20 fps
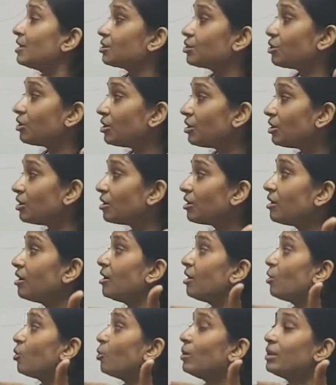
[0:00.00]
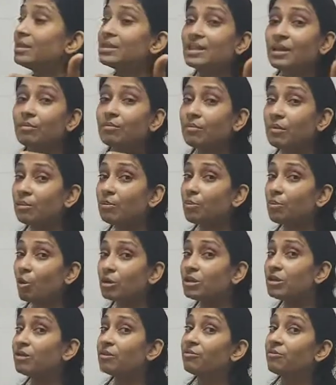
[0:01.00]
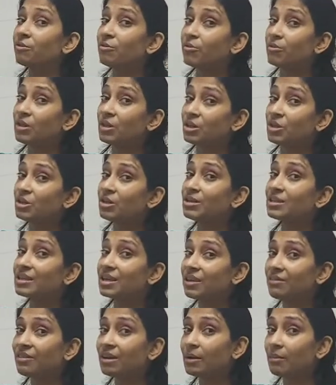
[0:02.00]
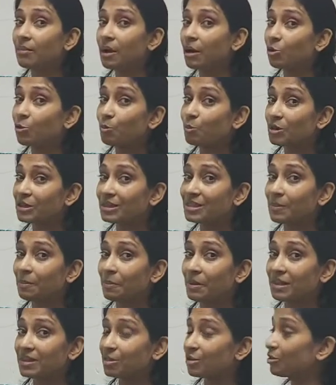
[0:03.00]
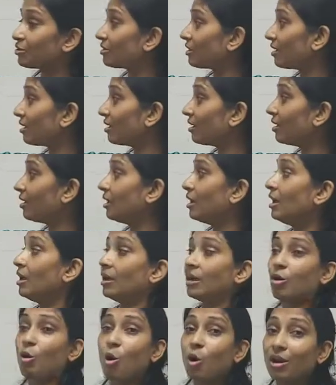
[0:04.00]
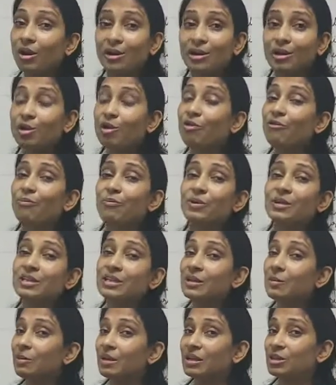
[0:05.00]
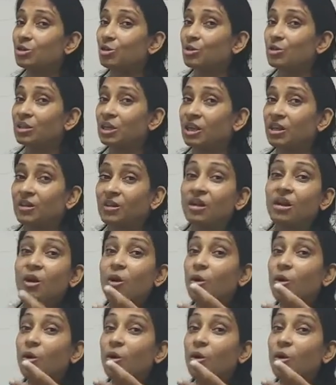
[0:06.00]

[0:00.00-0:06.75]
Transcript: So here, when some important information is given about person, place or thing, quality of person, place or thing,